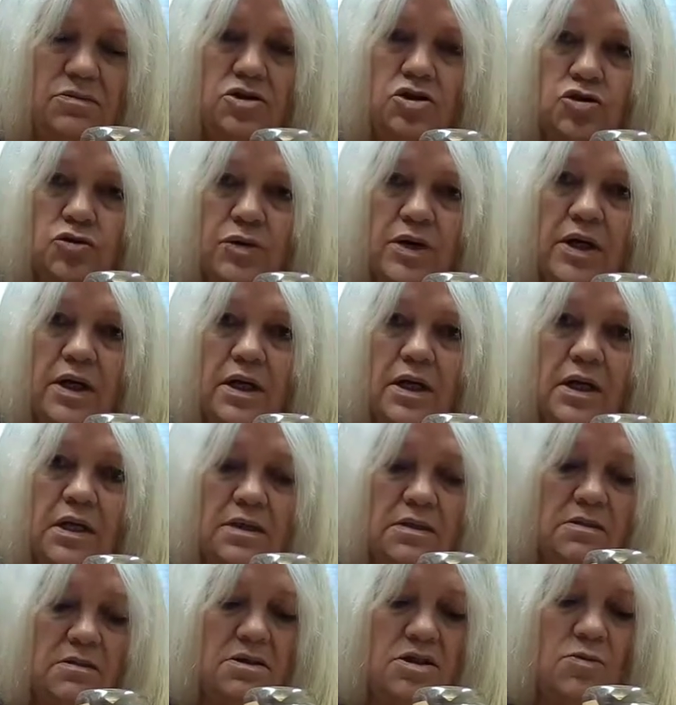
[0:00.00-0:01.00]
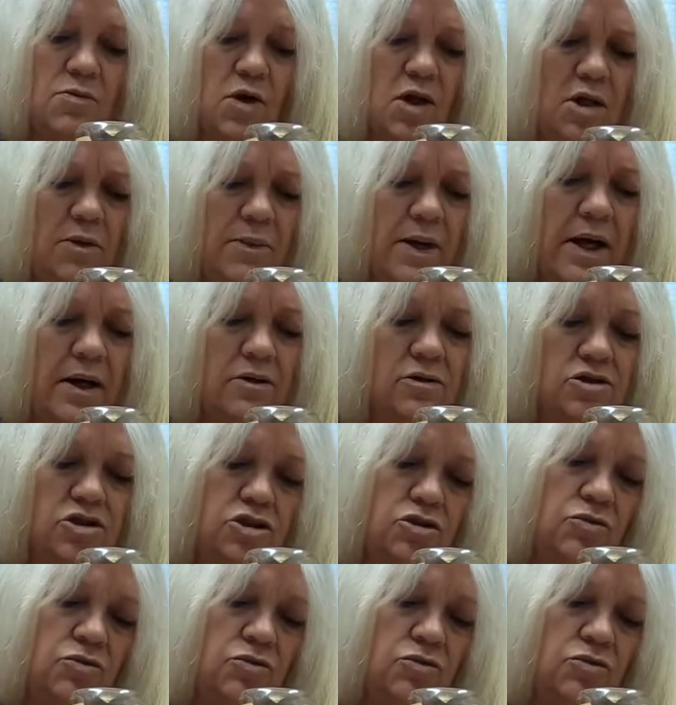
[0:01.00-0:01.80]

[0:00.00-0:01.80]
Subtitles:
drink in small amounts.